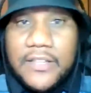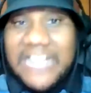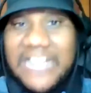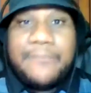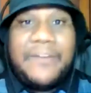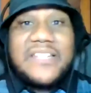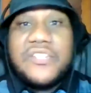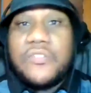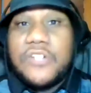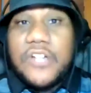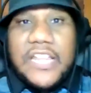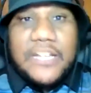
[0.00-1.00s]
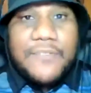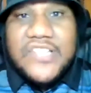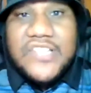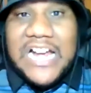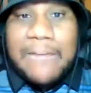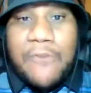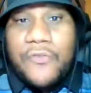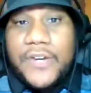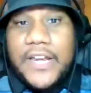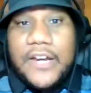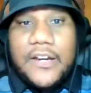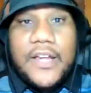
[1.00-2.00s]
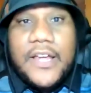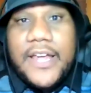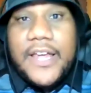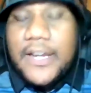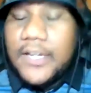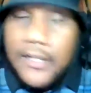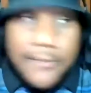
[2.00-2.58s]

Landon Bussey's doing a hell of a job over there at